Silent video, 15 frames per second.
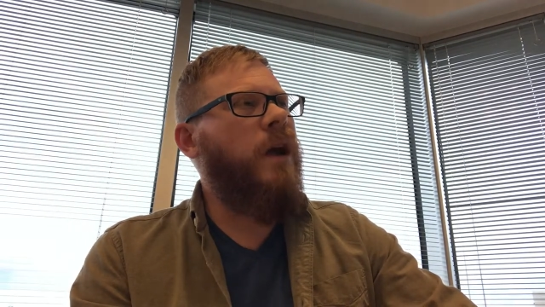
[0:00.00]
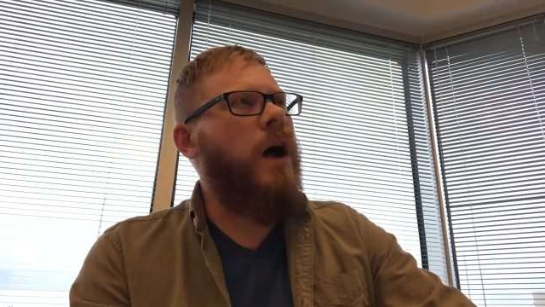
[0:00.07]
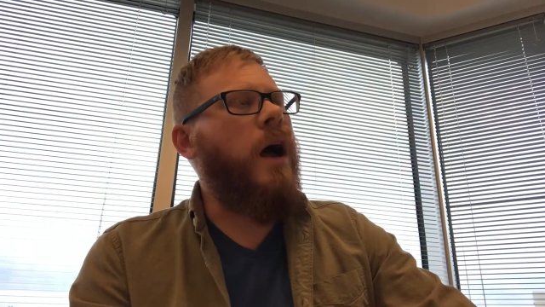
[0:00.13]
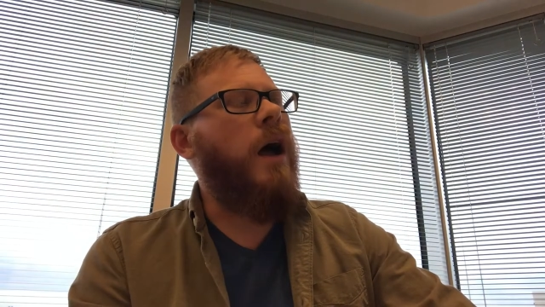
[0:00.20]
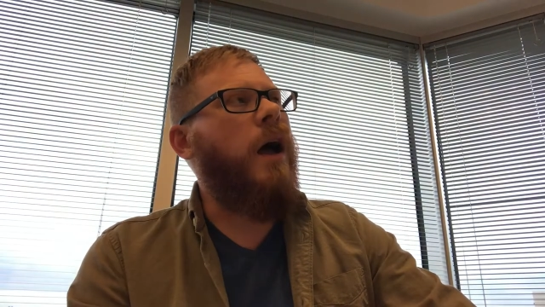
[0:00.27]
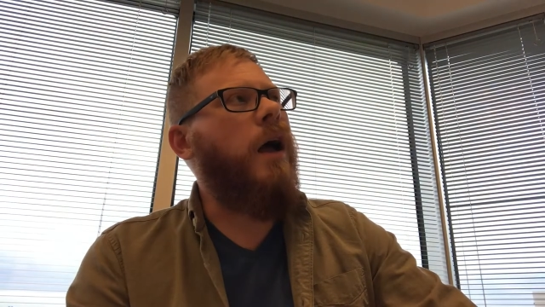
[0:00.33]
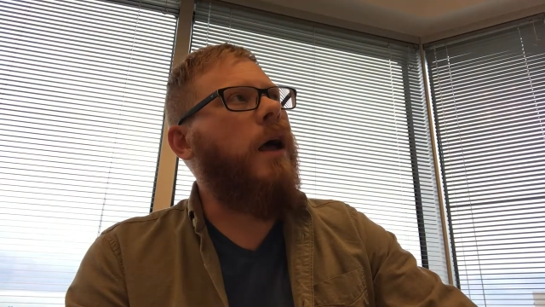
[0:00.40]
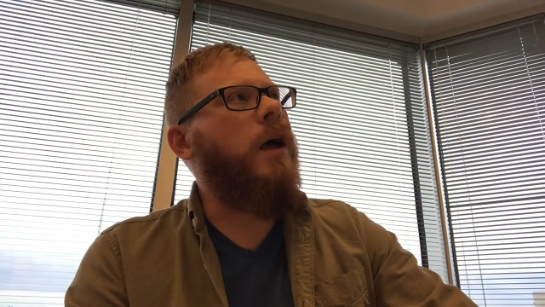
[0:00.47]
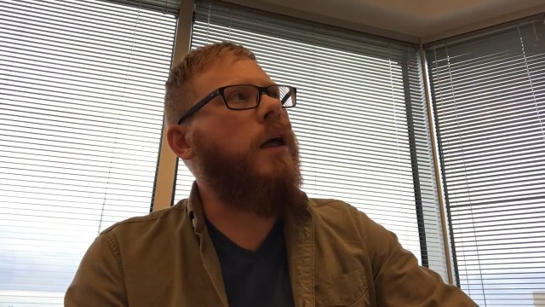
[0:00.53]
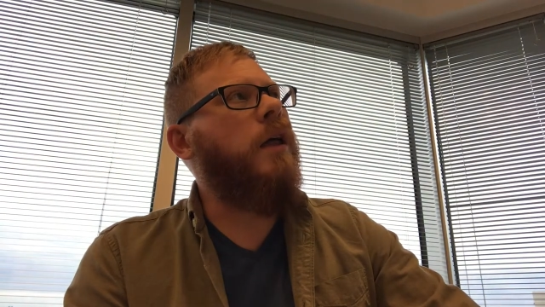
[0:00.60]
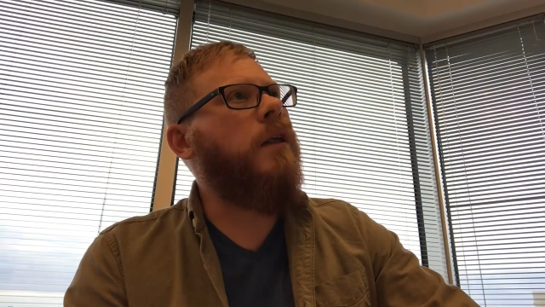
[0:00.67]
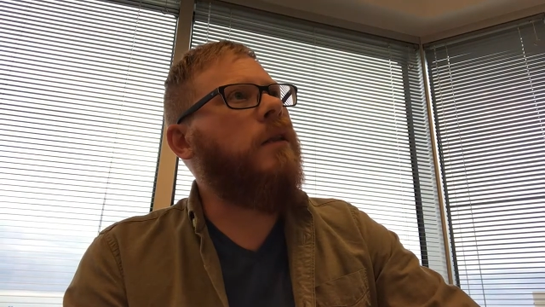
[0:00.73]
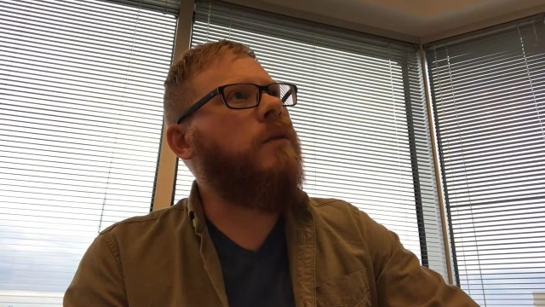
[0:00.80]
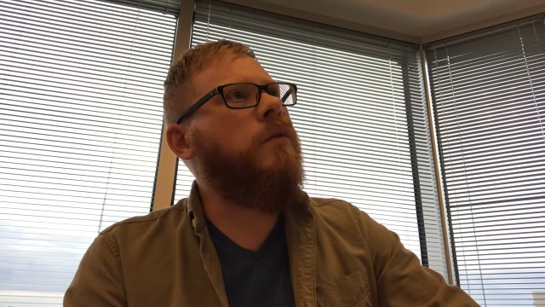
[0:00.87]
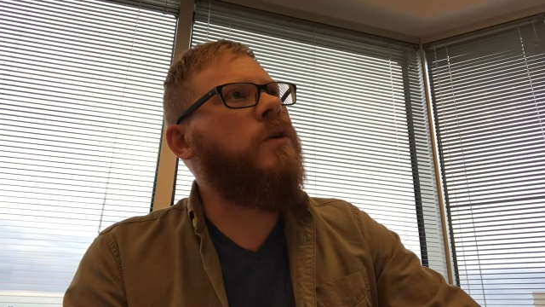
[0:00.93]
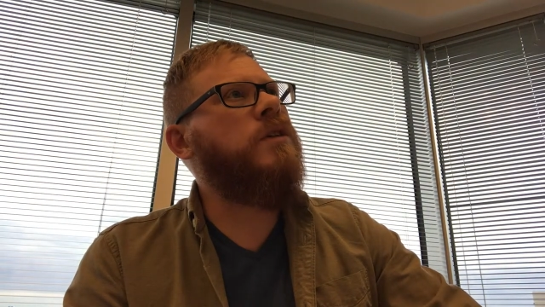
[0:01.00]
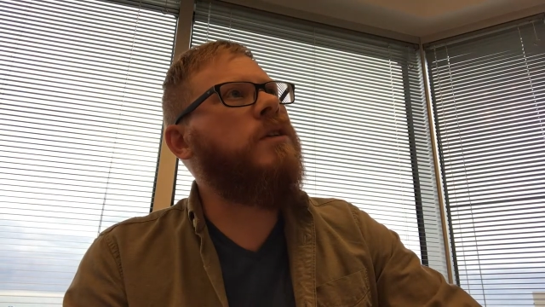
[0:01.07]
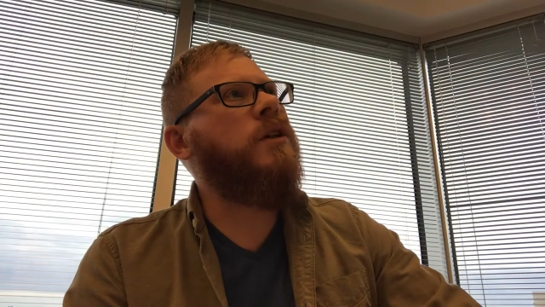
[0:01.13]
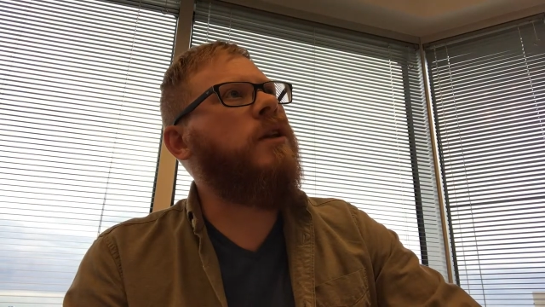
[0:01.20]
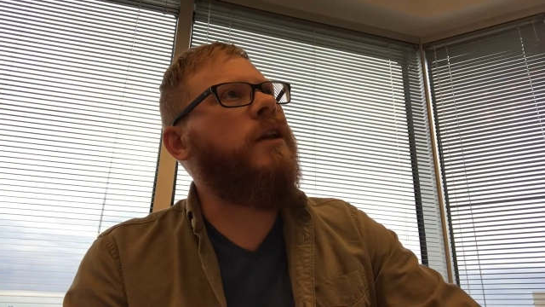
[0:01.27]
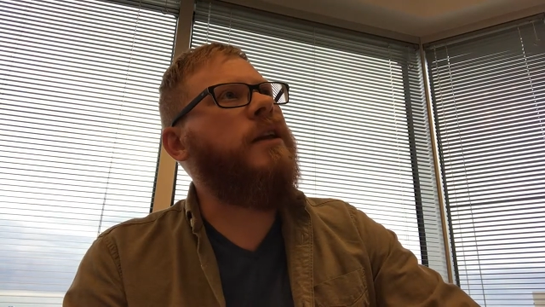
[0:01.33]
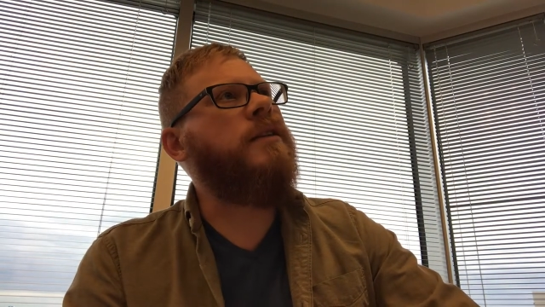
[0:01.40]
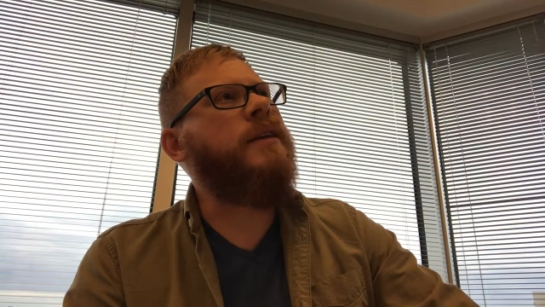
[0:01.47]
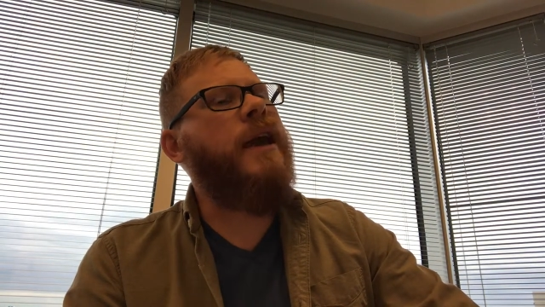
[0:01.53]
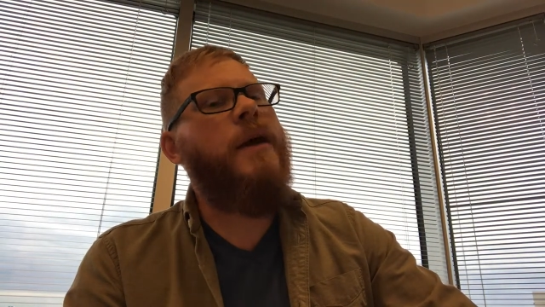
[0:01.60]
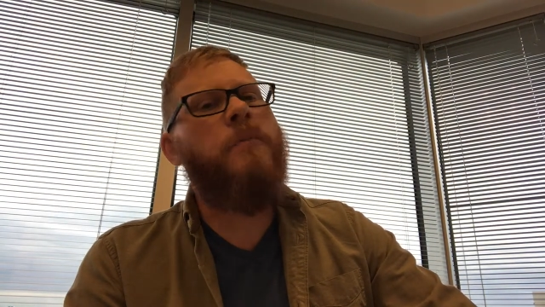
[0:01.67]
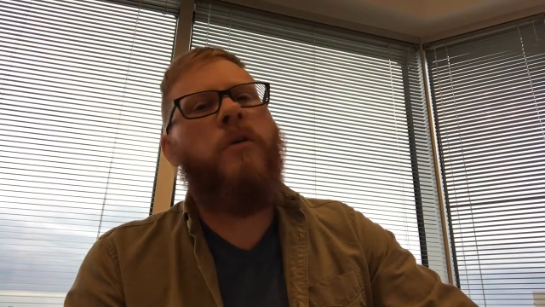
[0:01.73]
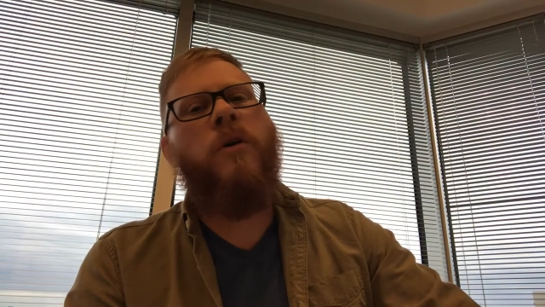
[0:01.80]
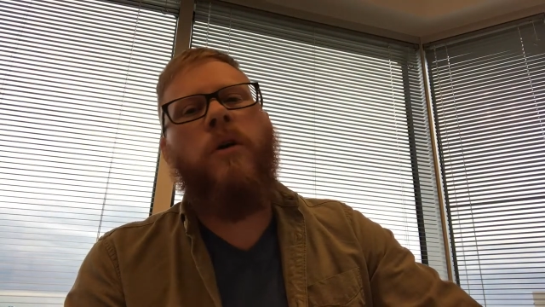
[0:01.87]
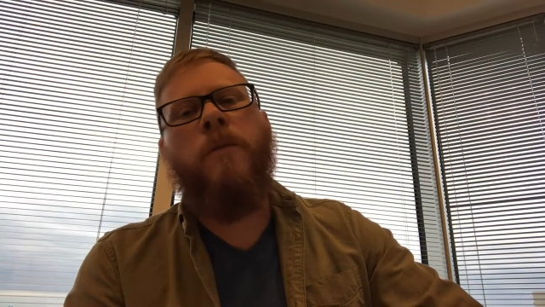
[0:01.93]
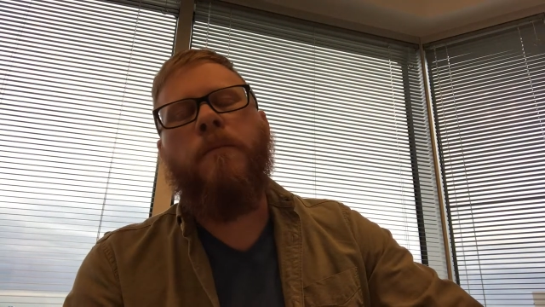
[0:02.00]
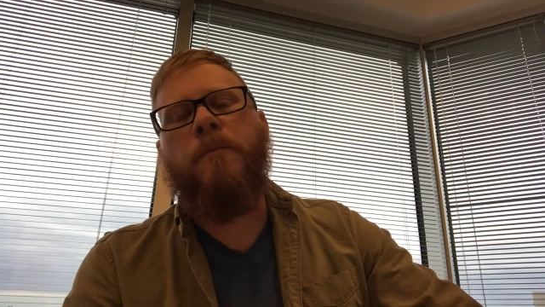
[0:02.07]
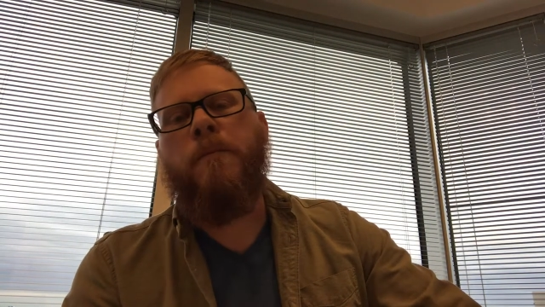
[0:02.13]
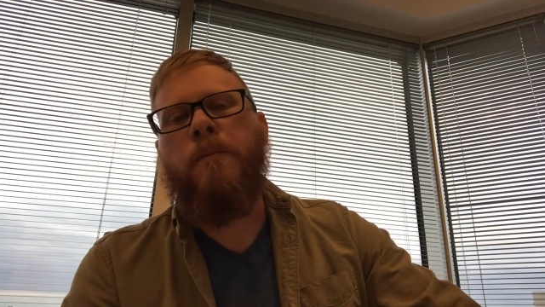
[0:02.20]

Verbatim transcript: uh, what's a good example?